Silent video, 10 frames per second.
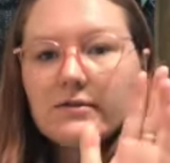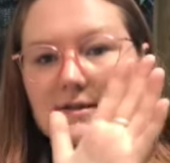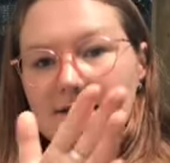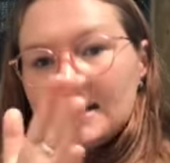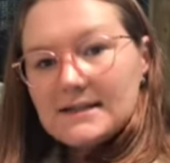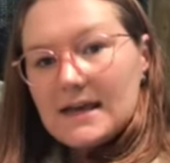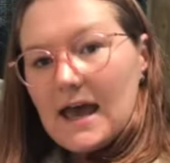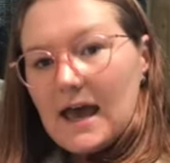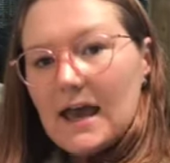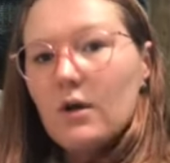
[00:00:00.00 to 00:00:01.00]

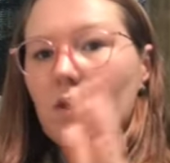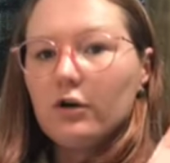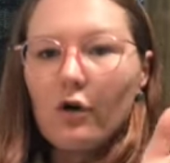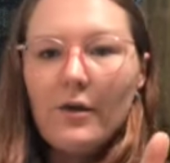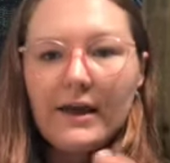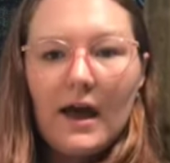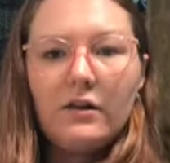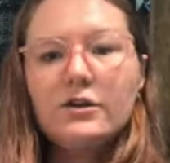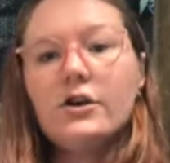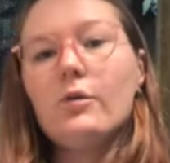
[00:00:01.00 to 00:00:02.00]
6A or growing
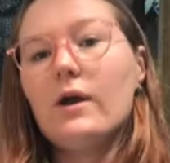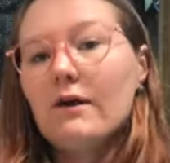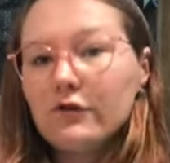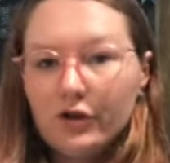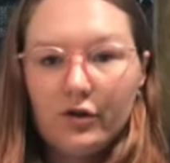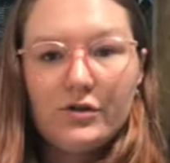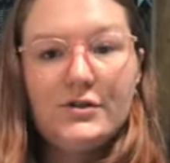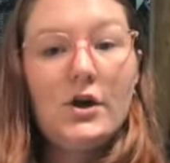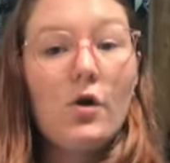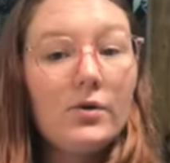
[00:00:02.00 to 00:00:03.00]
calendar, whatever your
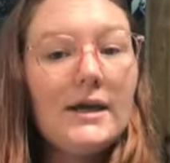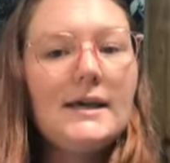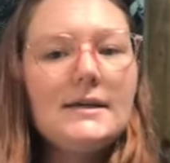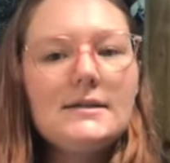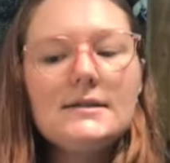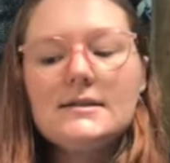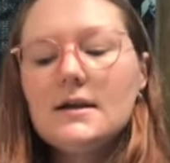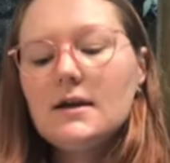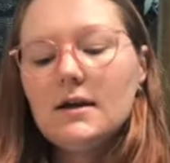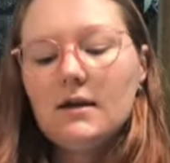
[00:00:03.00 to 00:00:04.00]
zone is,
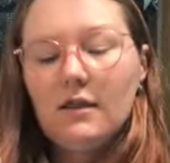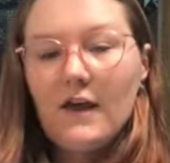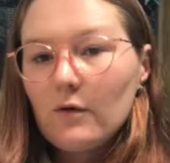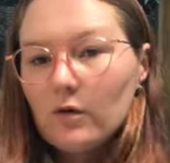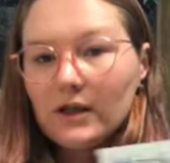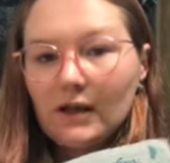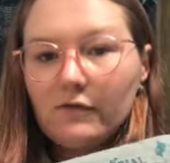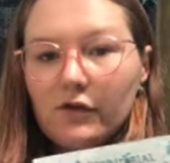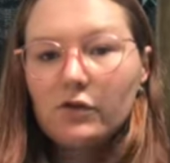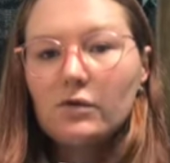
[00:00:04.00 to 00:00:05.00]
they will
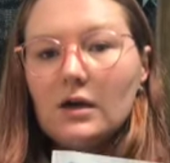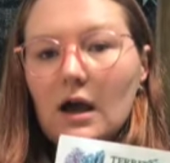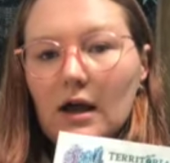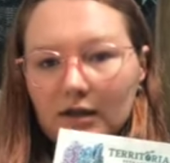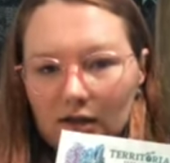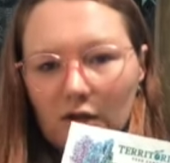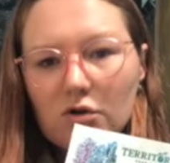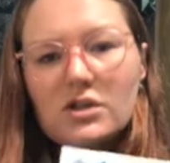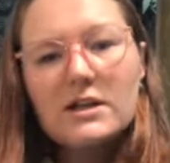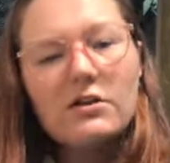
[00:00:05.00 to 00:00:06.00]
give you,
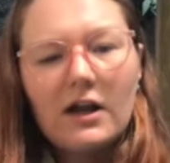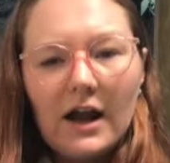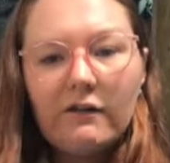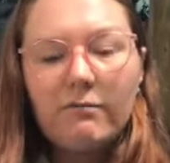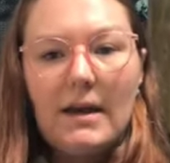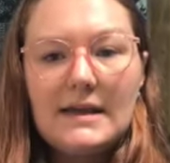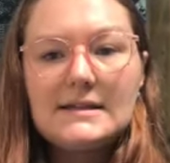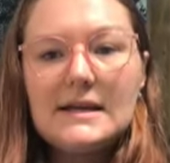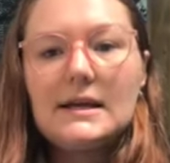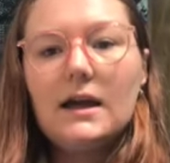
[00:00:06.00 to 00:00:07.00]
usually they're kind of
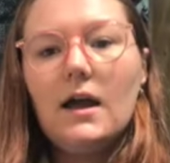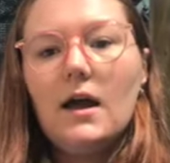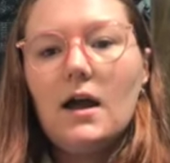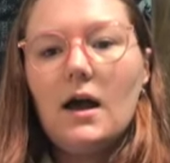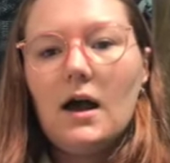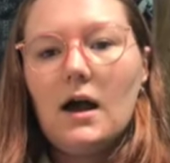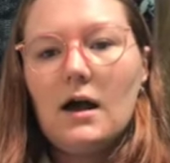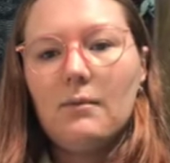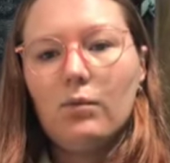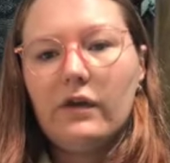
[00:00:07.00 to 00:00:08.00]
basic
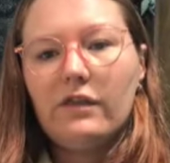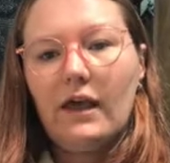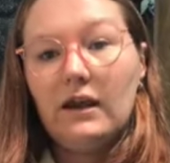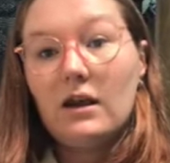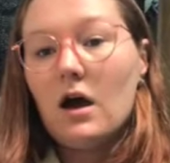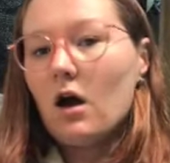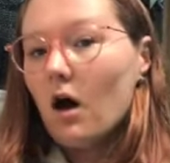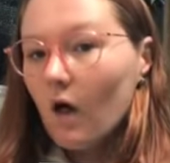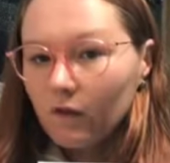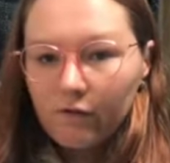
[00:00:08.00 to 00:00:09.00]
with like not
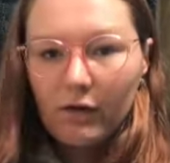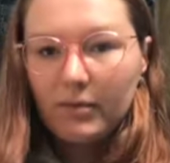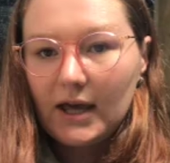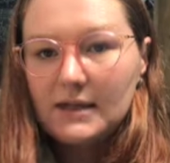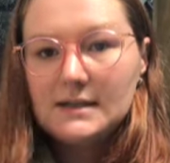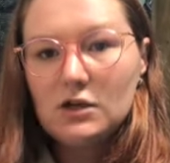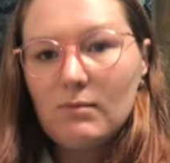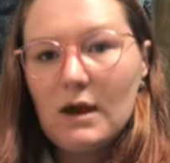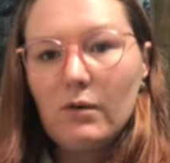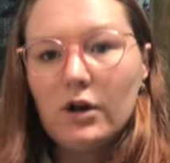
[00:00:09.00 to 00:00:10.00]
all of the plants that
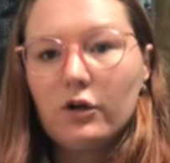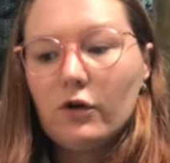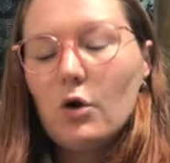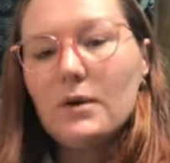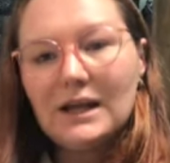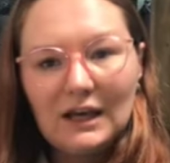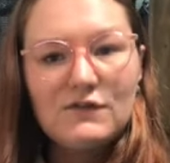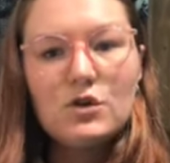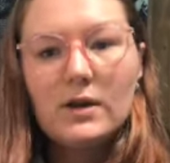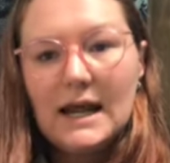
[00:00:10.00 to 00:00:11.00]
you may want to grow, but it
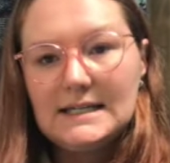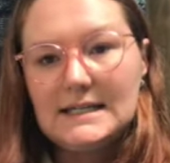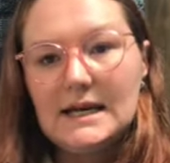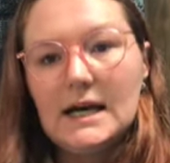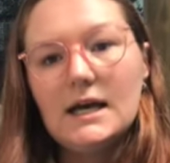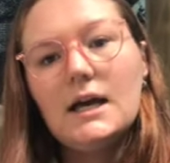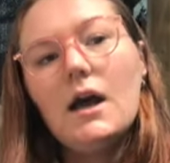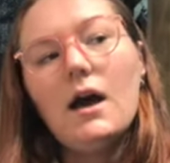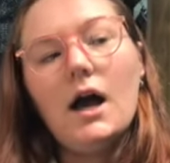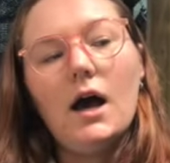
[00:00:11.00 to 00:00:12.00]
gives you an idea
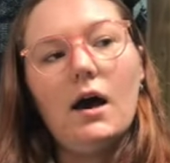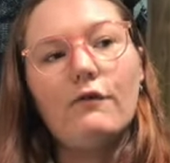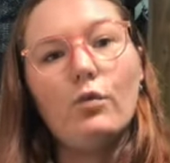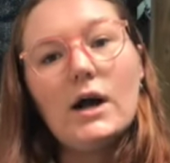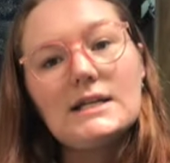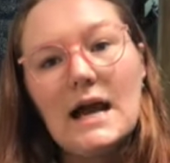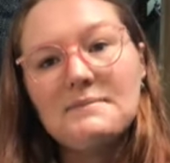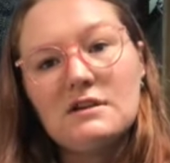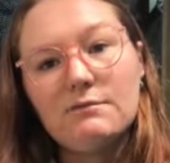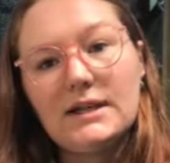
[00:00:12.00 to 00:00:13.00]
of what
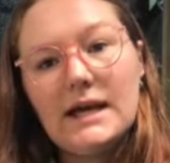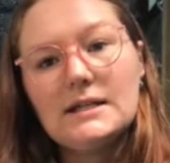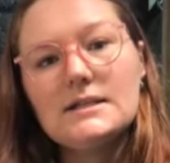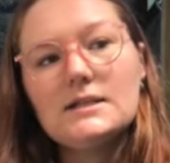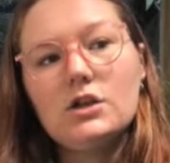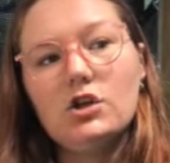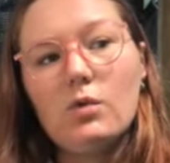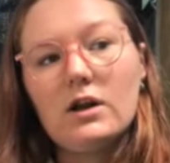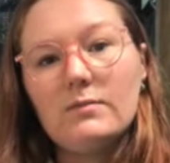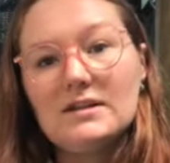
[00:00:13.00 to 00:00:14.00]
types of plants you
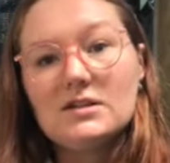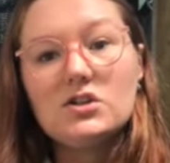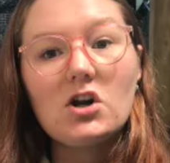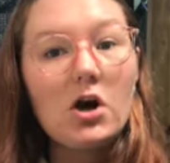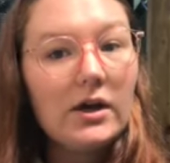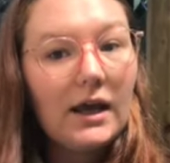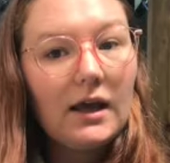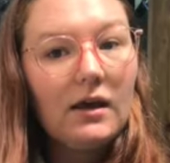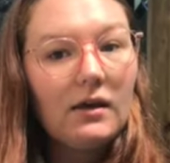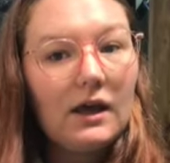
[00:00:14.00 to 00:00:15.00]
want to be
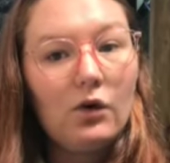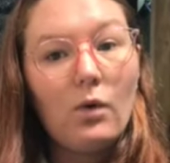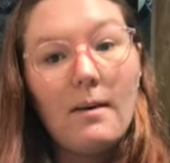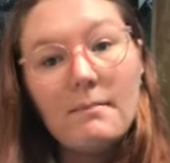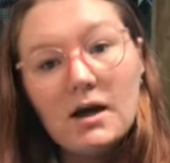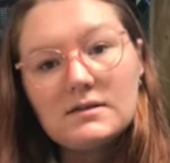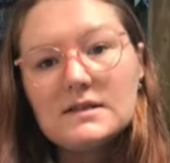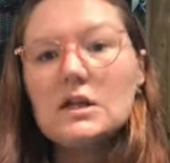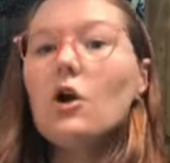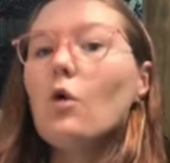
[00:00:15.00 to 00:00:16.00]
starting in what
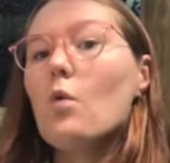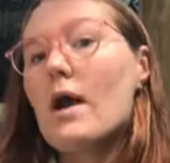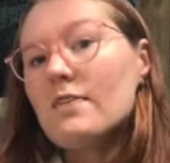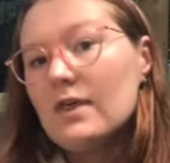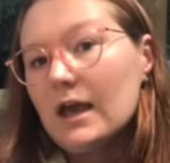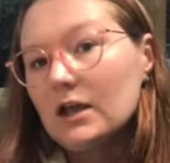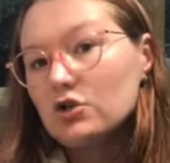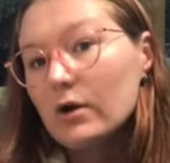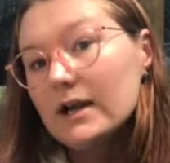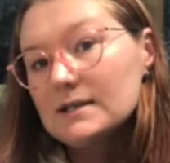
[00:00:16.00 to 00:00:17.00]
months, when they
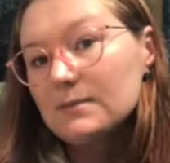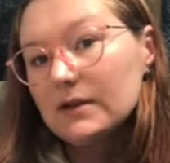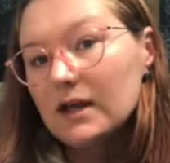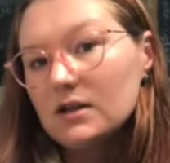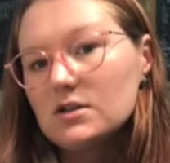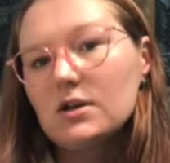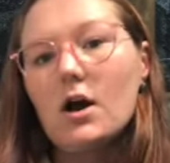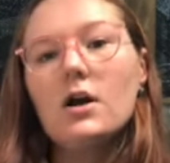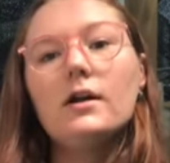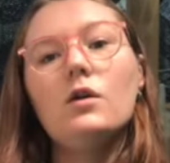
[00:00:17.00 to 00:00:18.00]
transplant into the
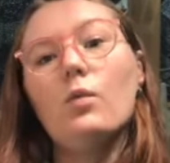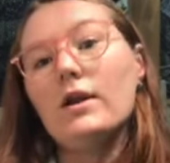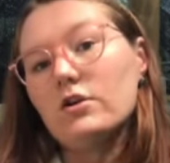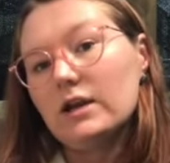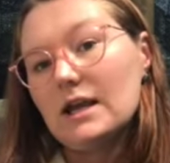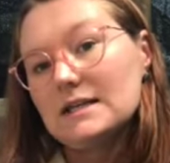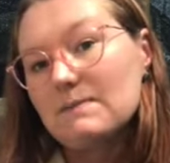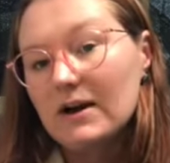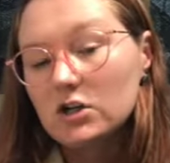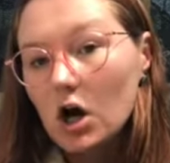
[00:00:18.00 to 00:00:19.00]
garden, when you're going to
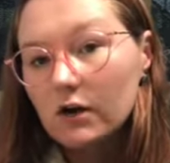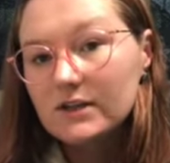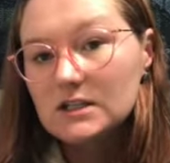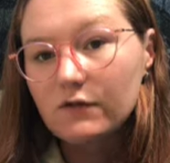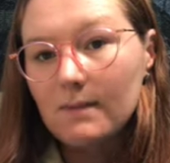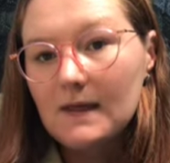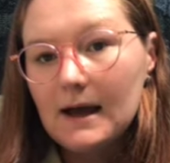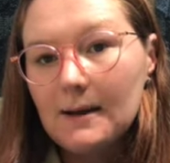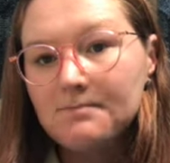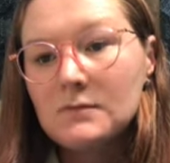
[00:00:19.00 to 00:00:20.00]
expect harvest from
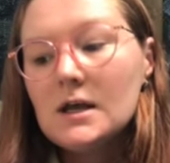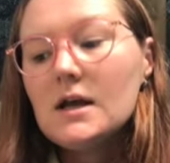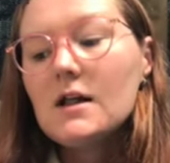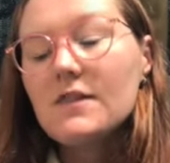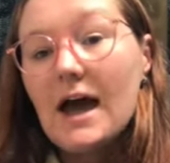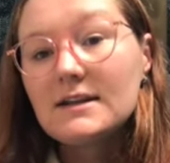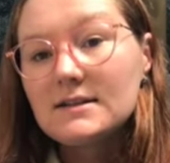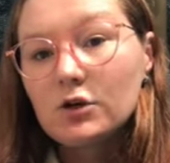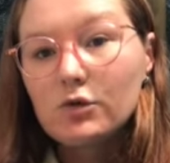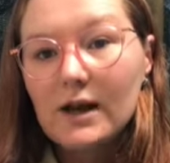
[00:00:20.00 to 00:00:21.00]
them. That is
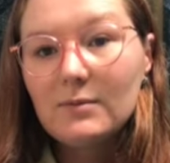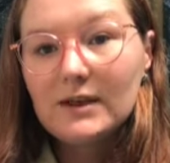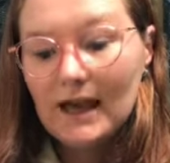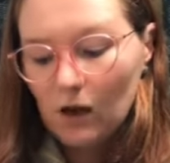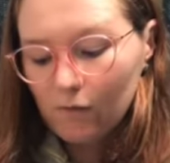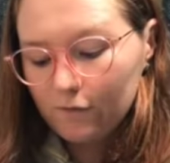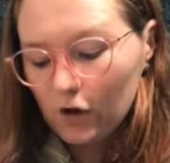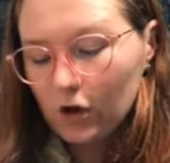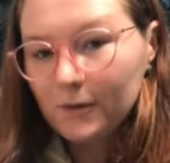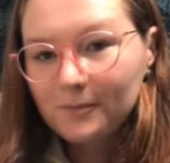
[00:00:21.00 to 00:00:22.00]
incredibly
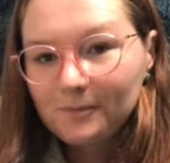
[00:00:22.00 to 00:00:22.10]
helpful.